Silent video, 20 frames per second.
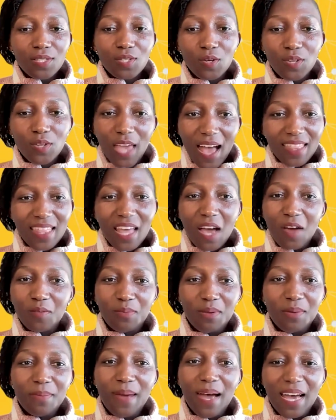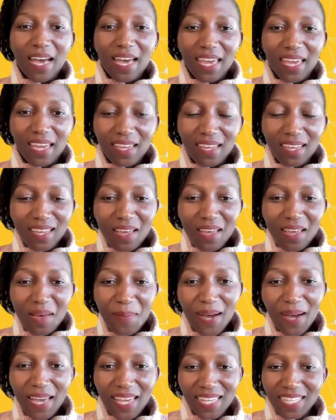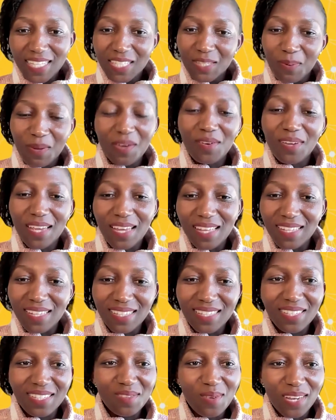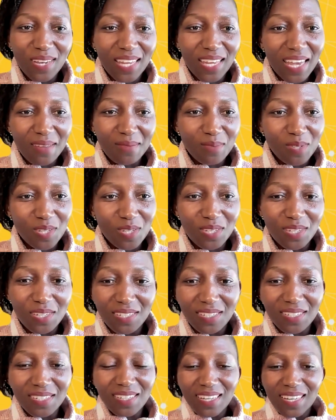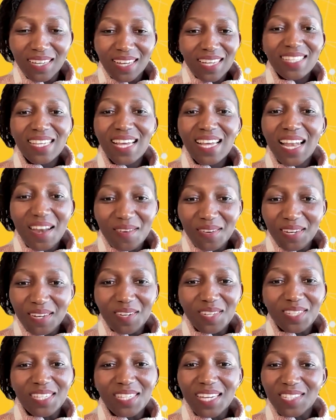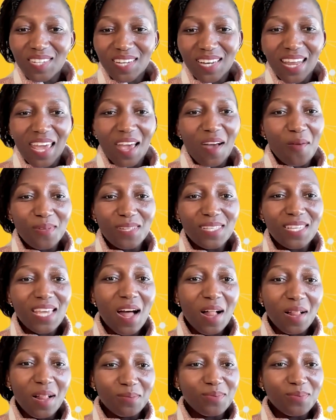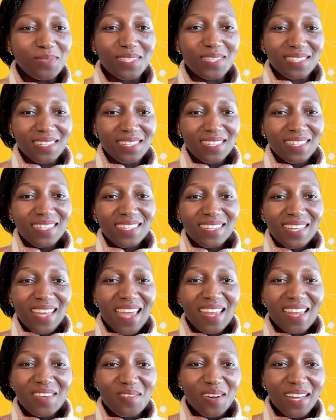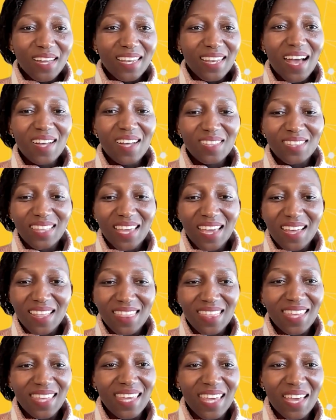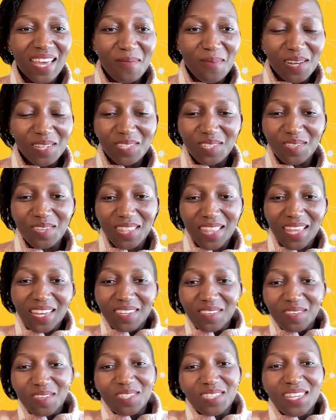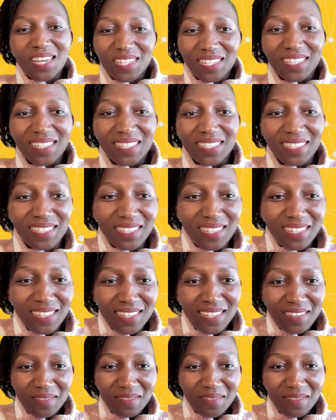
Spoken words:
So yeah, that would be my experience when it came to salary negotiation, and I hope it helps anyone out there thinking about doing the negotiation.